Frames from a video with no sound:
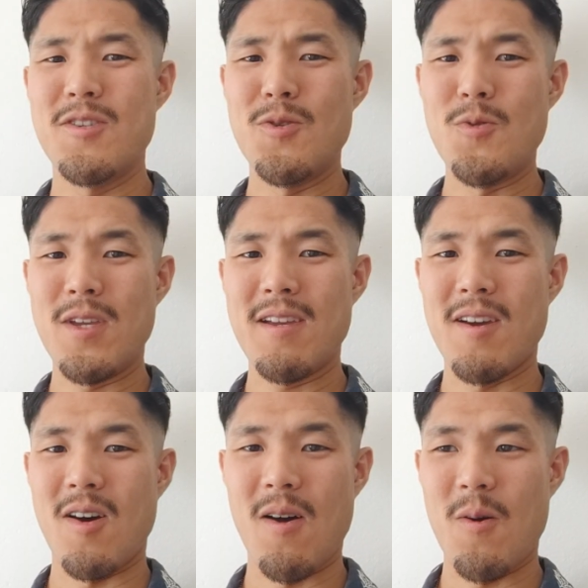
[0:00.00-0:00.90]
doing
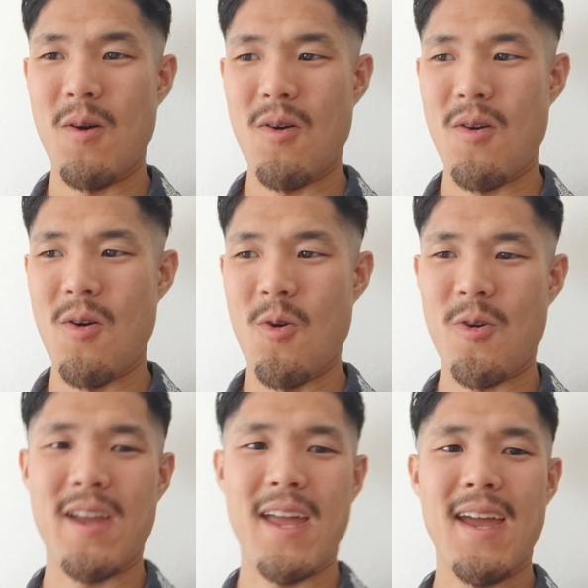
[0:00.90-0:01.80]

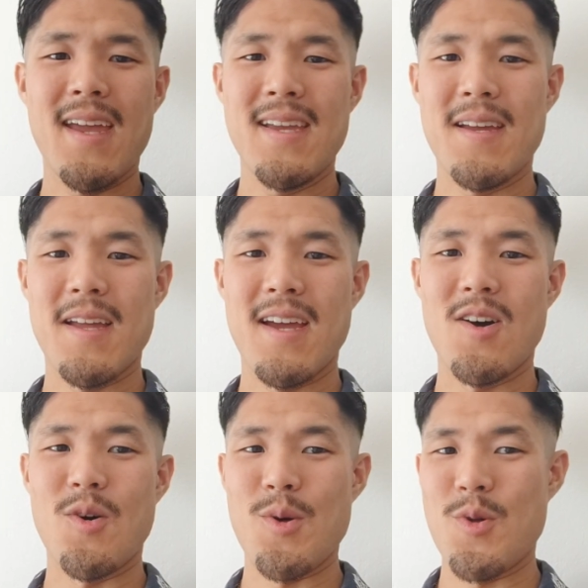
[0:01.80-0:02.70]
okay,
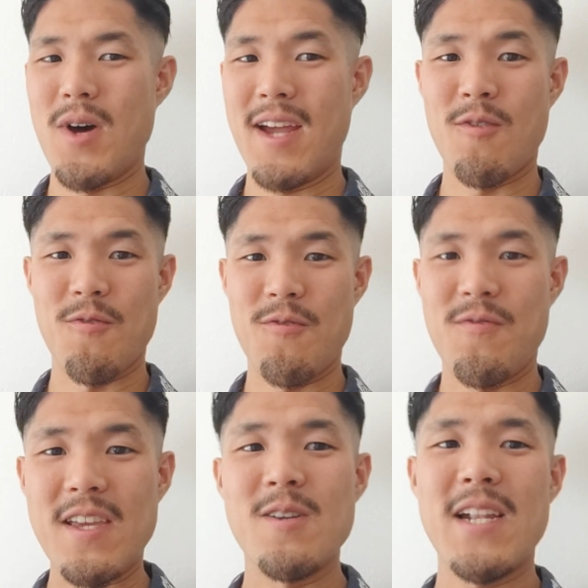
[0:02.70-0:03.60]
although I don't
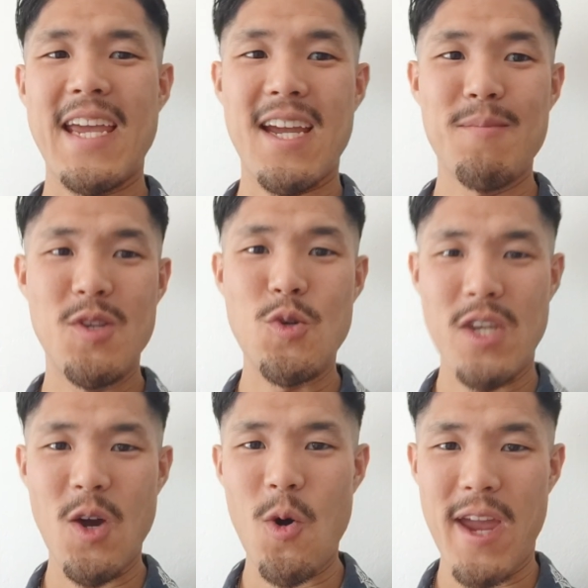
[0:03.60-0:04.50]
feel like I'm
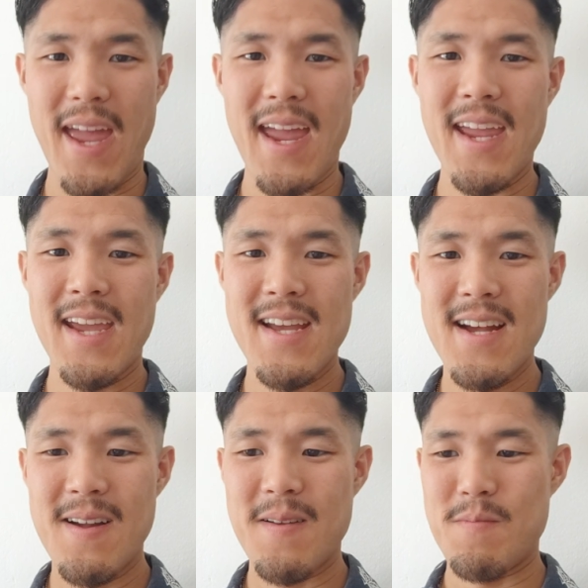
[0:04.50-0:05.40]
doing okay
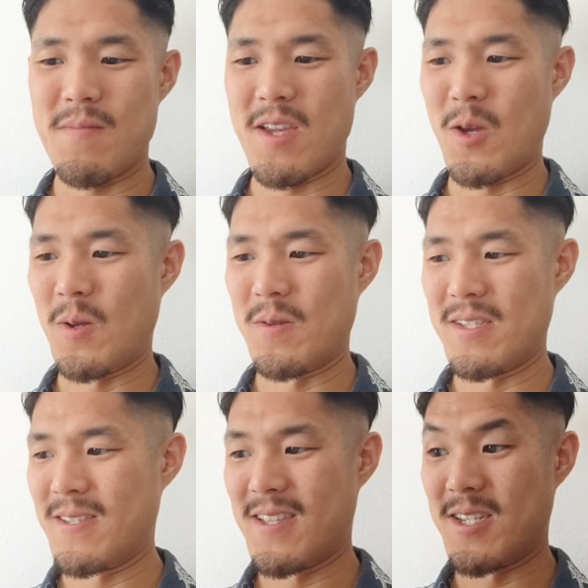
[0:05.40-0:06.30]

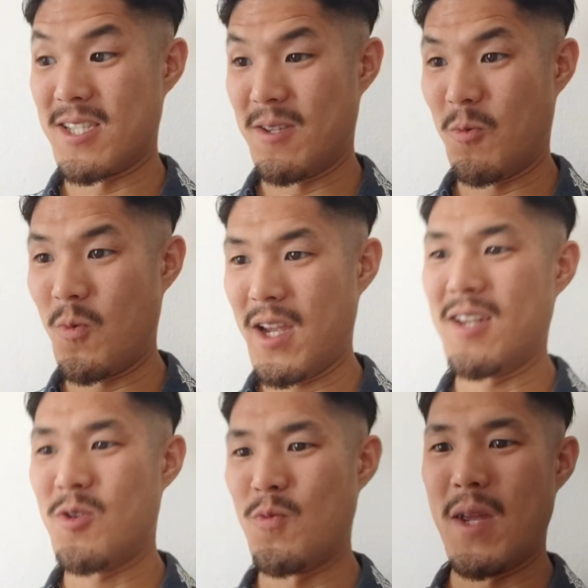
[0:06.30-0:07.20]
because there's way
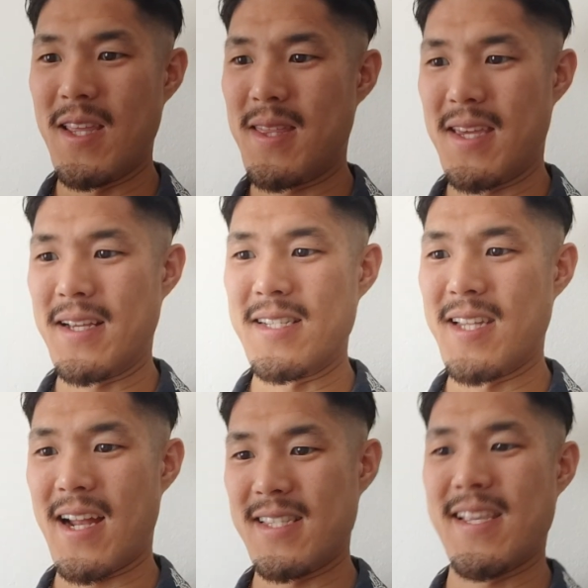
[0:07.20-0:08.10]
too many things
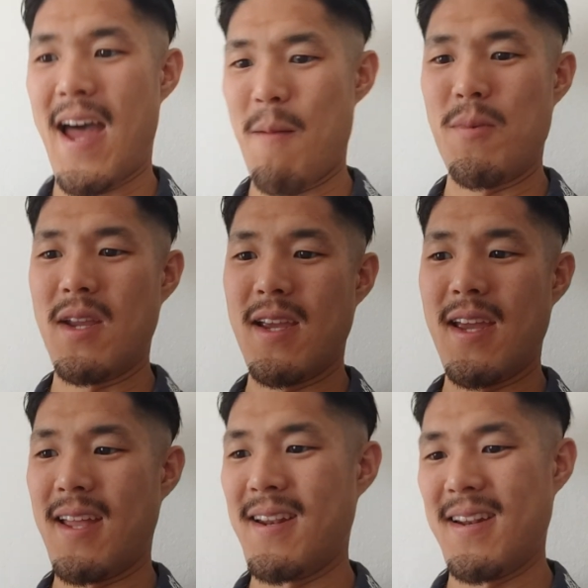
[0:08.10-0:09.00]
that's happening
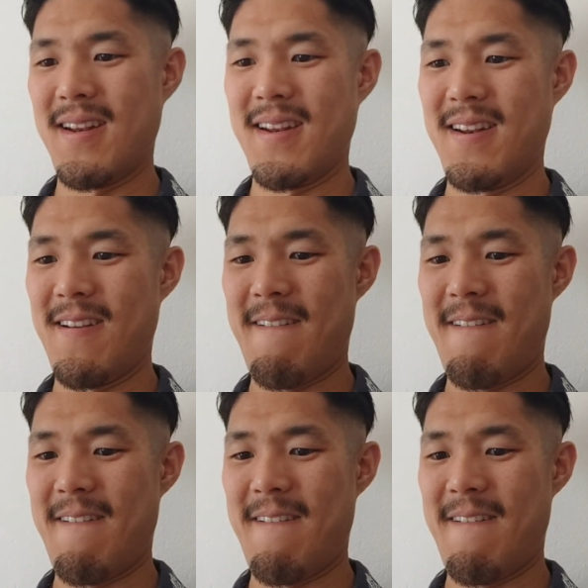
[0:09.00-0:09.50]
and